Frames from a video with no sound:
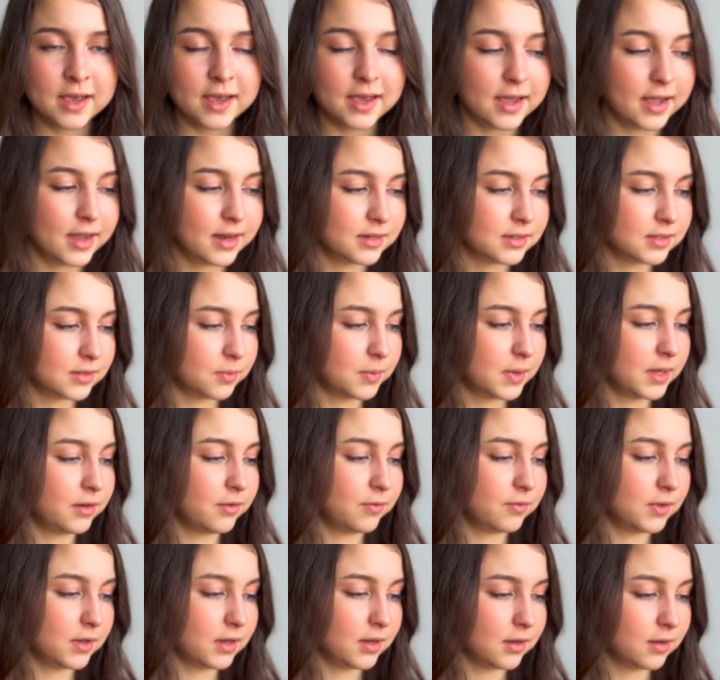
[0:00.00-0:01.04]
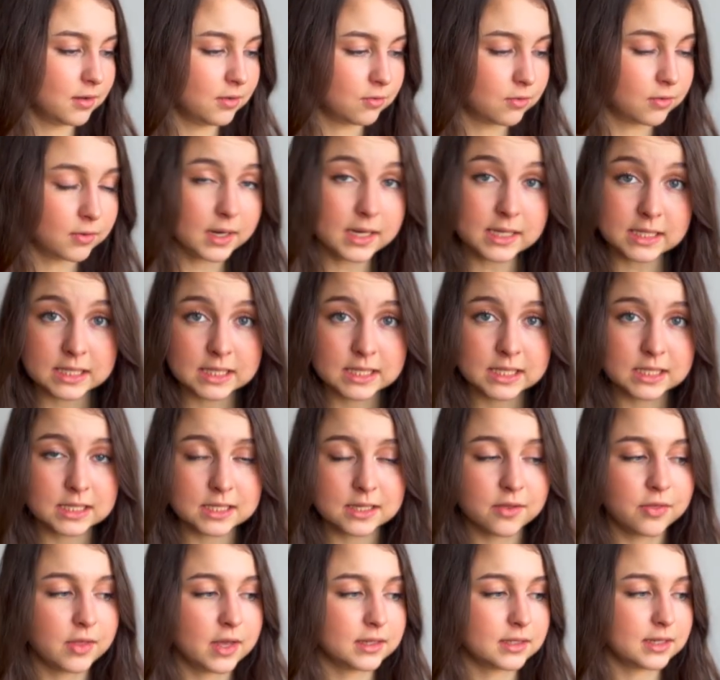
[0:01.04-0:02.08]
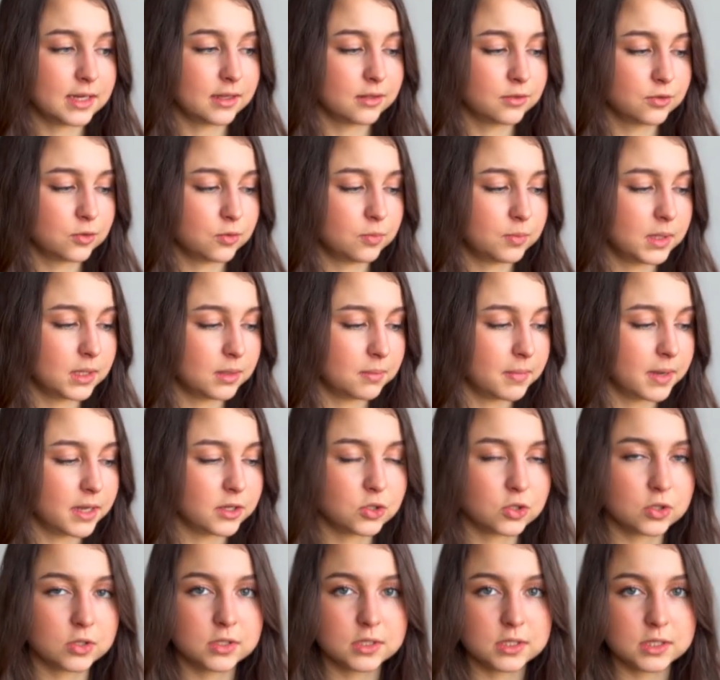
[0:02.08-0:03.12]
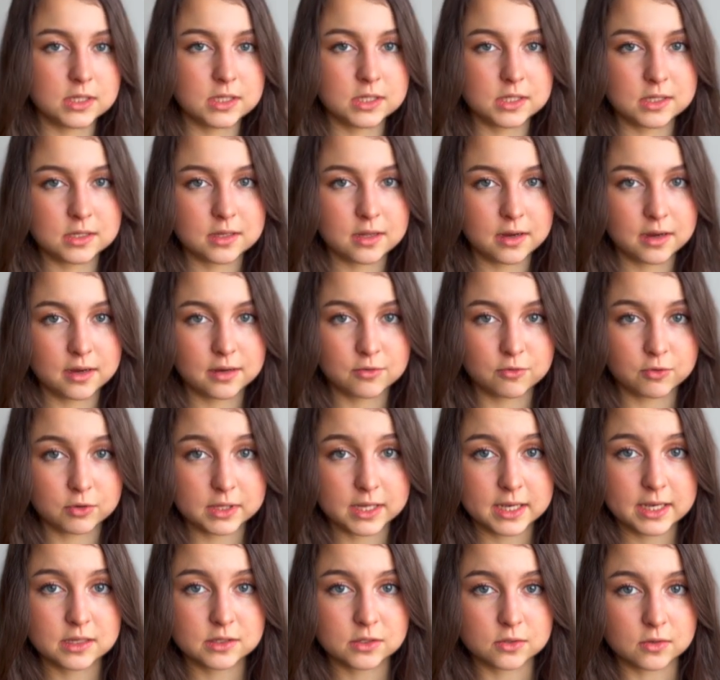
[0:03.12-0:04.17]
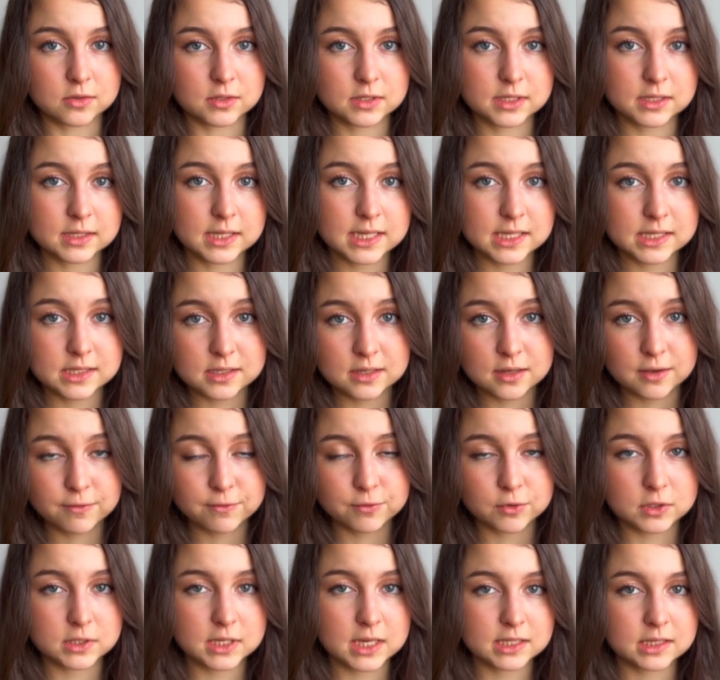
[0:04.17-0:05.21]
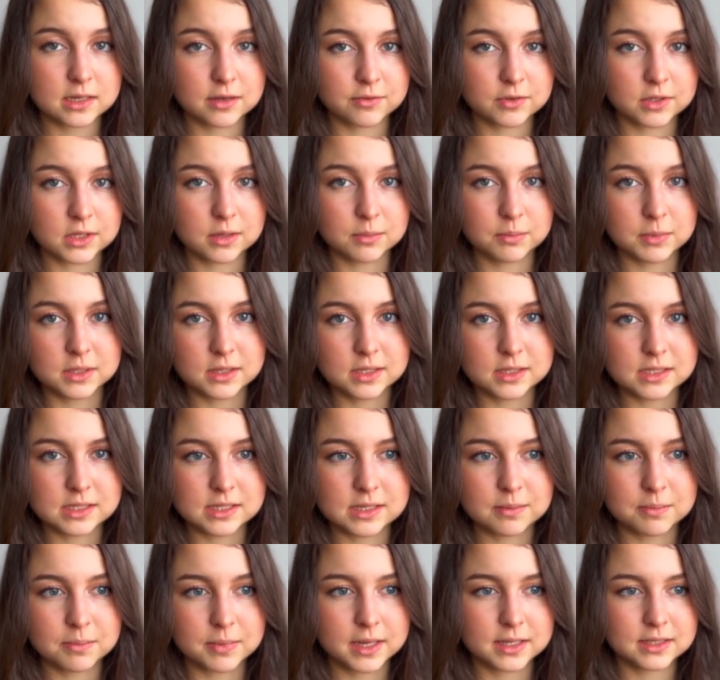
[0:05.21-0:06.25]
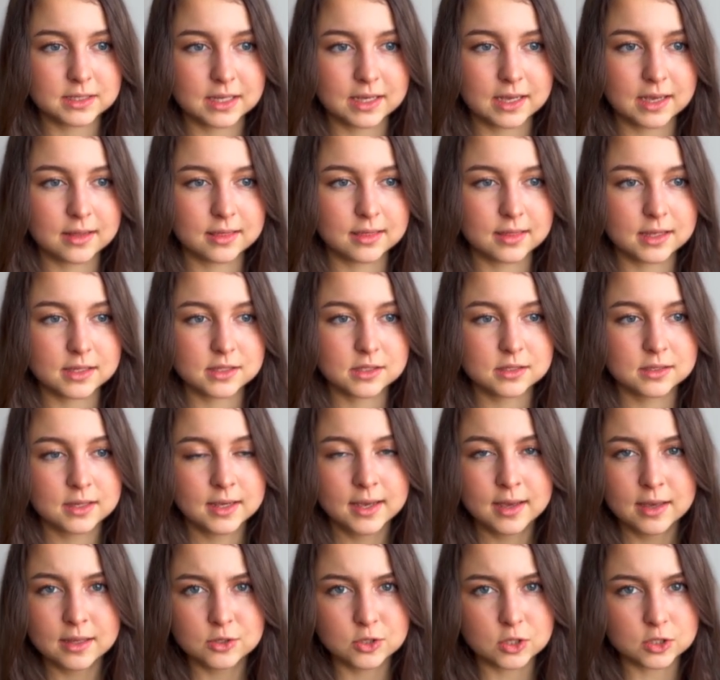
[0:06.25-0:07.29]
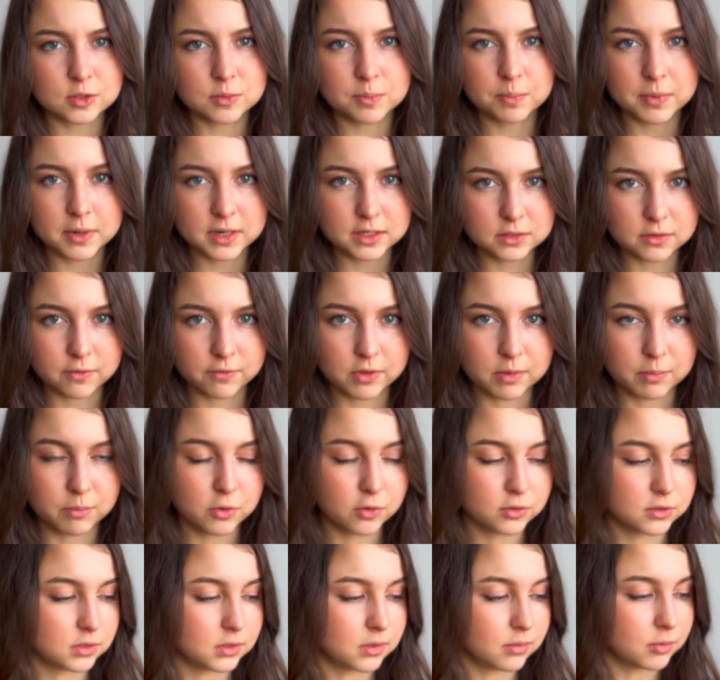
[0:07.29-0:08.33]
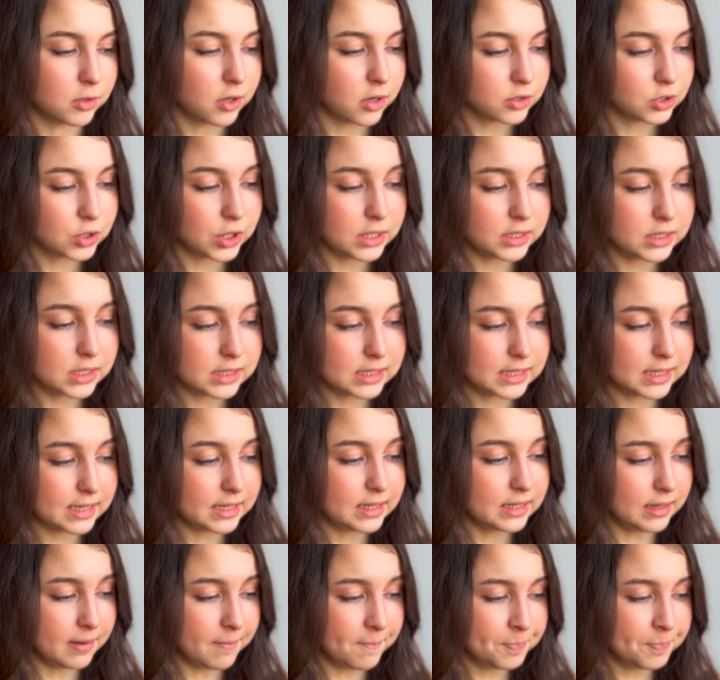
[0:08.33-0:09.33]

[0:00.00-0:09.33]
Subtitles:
And one of the risks that L2bit mentions is their reliance on Celestia for data availability. But again, that's just part of the modular blockchain design.